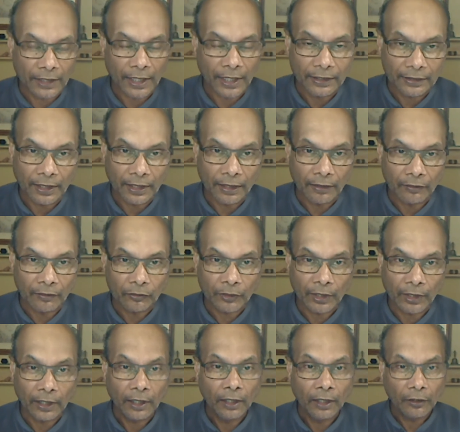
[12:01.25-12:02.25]
territory,
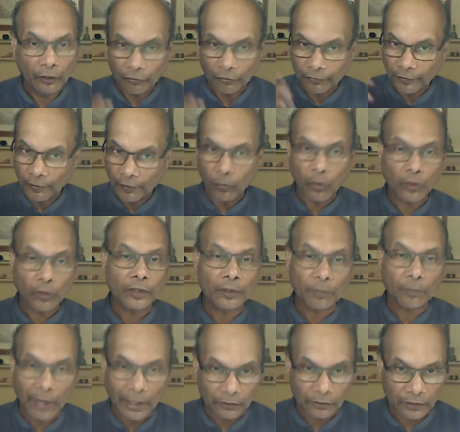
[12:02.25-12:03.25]
go for a walk in the
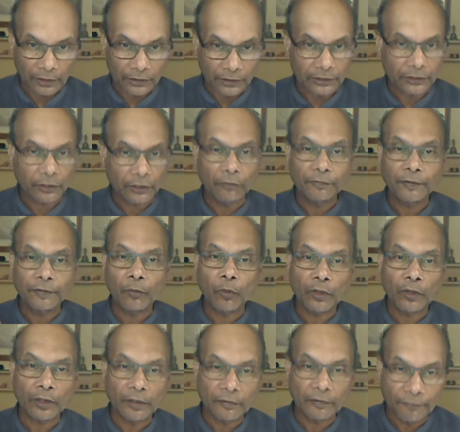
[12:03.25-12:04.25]
mountains, go for a walk
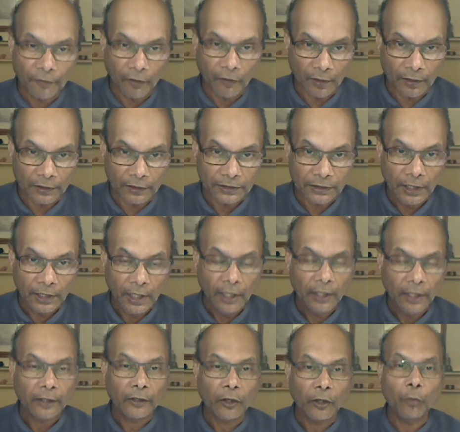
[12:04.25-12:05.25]
in the forest,
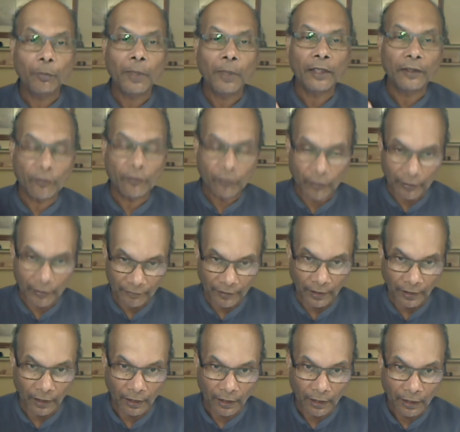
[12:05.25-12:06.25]
go by the river,
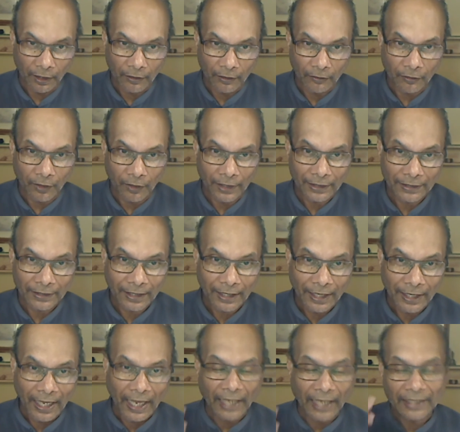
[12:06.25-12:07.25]
right?
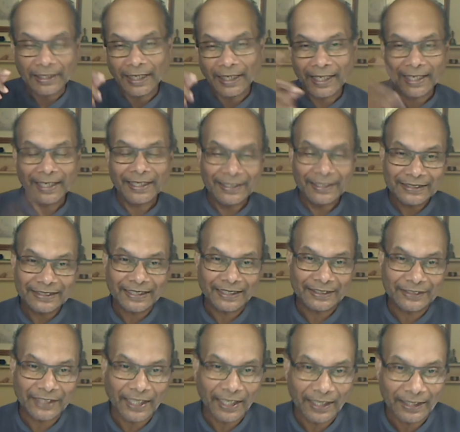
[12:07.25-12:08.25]
Yeah. And here's the
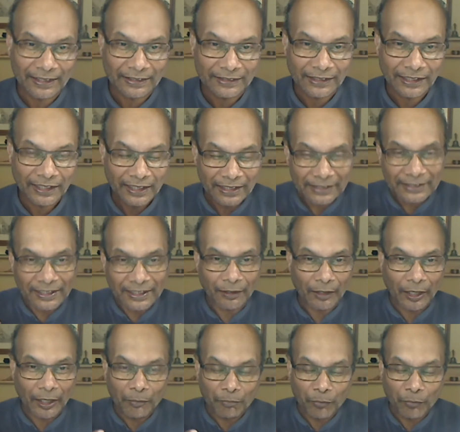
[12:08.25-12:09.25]
challenge, here's the
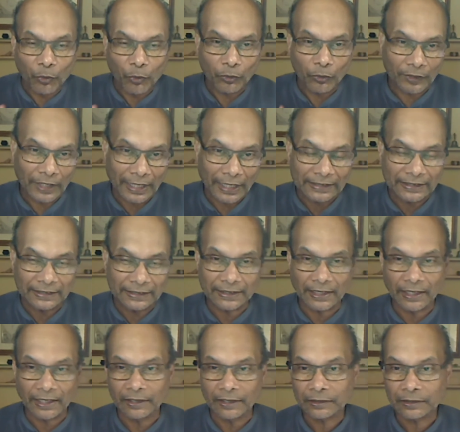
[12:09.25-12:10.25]
important
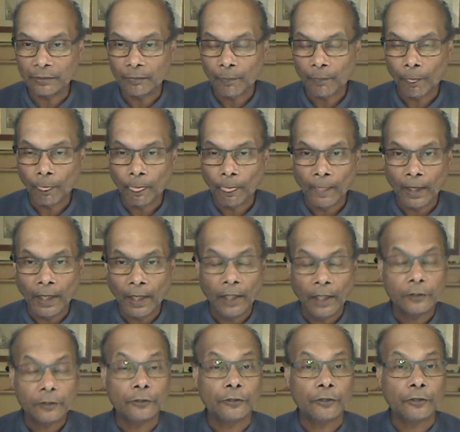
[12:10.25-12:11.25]
exercise.
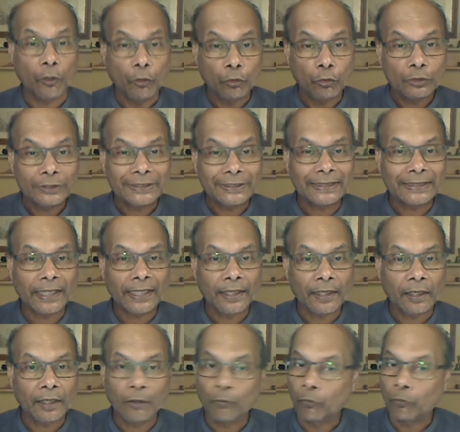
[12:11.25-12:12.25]
Don't say
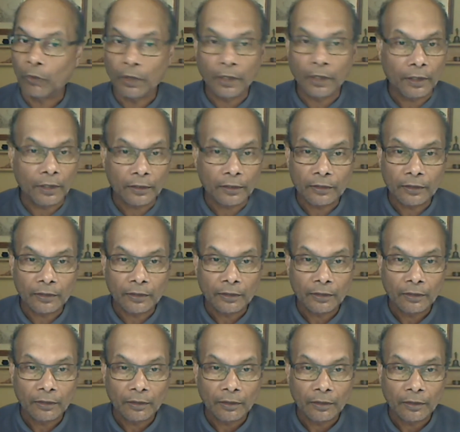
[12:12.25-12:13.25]
a word
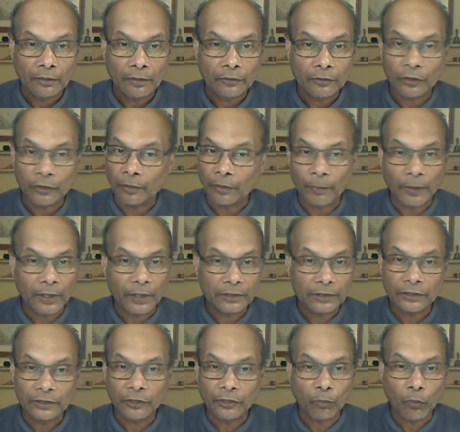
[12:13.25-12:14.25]
to the person
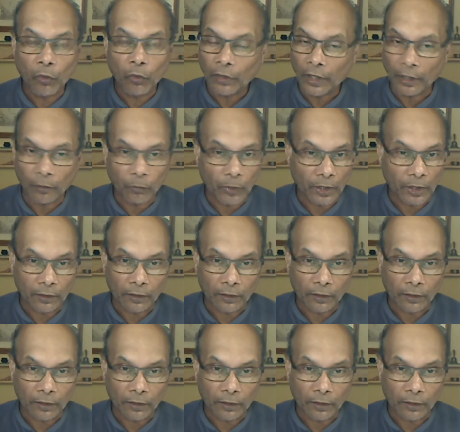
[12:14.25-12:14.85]
you're walking with.